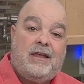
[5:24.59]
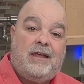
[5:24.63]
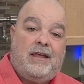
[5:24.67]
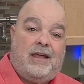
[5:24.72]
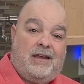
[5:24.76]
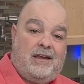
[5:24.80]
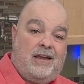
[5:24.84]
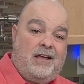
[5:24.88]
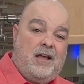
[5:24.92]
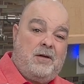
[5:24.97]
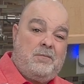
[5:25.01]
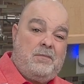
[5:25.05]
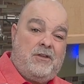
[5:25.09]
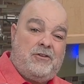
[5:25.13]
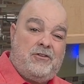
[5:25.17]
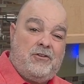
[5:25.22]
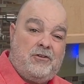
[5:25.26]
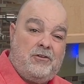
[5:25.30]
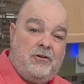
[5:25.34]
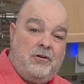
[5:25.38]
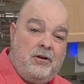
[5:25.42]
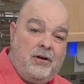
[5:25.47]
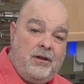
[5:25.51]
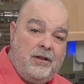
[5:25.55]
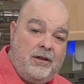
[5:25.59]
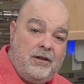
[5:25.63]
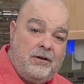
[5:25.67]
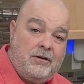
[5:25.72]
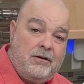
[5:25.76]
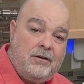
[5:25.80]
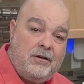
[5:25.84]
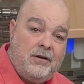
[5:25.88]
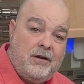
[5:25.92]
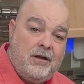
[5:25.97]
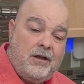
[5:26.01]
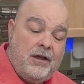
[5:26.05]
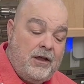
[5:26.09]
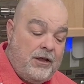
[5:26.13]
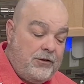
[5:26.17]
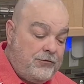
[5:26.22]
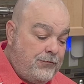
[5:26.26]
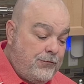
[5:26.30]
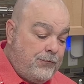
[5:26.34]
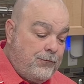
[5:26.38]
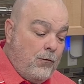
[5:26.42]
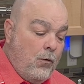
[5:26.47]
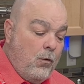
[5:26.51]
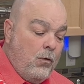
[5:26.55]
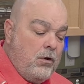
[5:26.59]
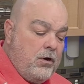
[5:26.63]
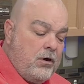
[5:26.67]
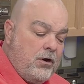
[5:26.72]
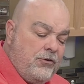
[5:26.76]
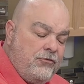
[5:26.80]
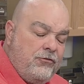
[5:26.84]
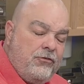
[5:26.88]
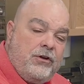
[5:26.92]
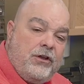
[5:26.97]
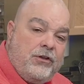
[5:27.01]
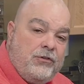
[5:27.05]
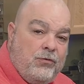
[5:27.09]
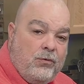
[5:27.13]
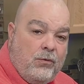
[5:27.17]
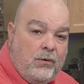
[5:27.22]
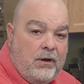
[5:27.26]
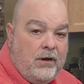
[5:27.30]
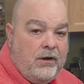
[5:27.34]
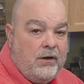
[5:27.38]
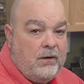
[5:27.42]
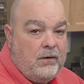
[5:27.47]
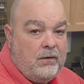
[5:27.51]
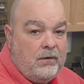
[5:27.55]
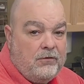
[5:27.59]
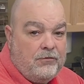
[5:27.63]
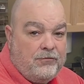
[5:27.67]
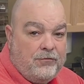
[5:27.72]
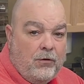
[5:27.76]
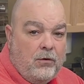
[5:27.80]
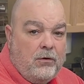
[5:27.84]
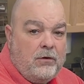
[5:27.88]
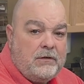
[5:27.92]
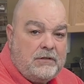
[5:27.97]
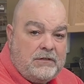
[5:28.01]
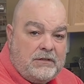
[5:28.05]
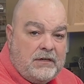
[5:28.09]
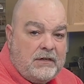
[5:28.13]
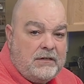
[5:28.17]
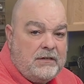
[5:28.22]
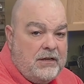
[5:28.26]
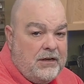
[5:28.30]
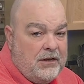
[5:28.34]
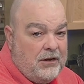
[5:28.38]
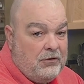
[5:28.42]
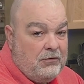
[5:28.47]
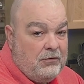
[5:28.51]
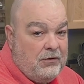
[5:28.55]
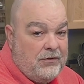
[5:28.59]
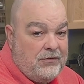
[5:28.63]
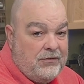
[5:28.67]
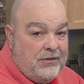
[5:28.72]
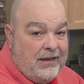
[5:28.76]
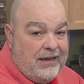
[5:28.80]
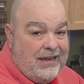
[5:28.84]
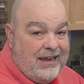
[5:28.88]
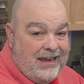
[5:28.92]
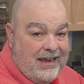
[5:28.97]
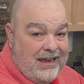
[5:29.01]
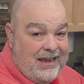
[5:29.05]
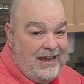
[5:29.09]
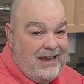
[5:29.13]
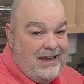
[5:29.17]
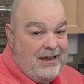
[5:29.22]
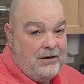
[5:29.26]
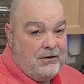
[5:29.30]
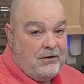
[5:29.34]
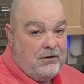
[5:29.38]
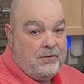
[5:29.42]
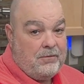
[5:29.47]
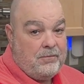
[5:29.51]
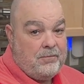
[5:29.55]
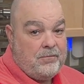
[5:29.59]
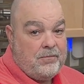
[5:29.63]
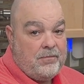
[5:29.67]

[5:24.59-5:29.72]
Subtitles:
And like I mentioned earlier, it's 460 degrees to get here.